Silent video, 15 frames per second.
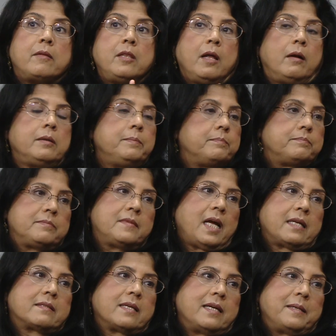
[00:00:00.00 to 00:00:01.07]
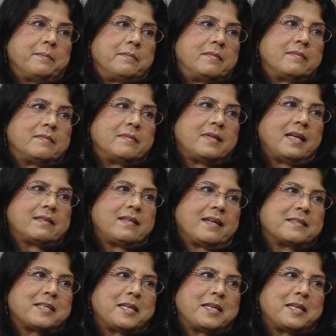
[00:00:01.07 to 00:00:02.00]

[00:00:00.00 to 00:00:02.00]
Not that time. At that